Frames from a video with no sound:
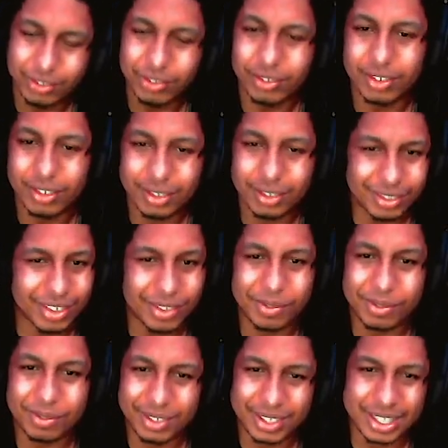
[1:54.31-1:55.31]
Yes, I've
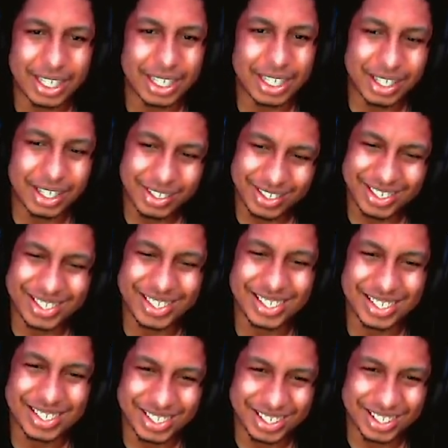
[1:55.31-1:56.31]
been stealing and
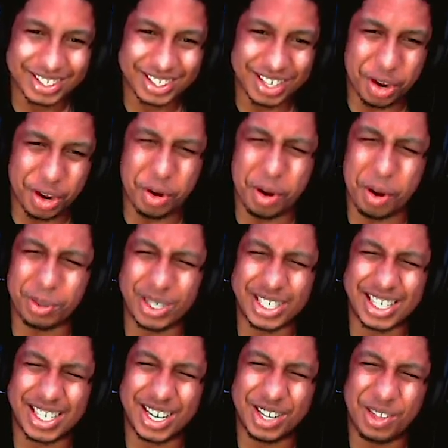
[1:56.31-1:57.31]
fibbing. I'm just a
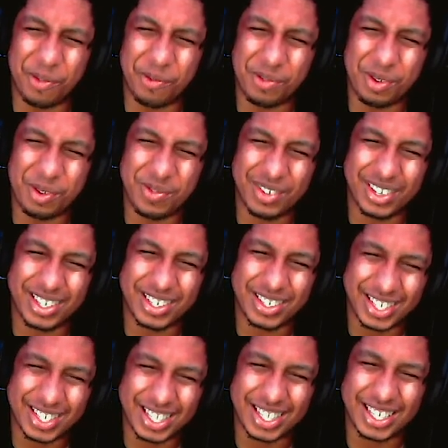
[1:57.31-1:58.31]
whole school
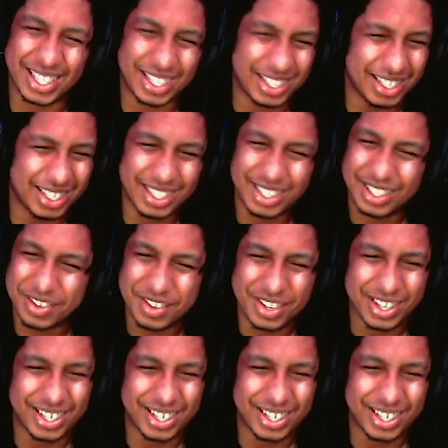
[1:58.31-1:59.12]
villain. Let's get it.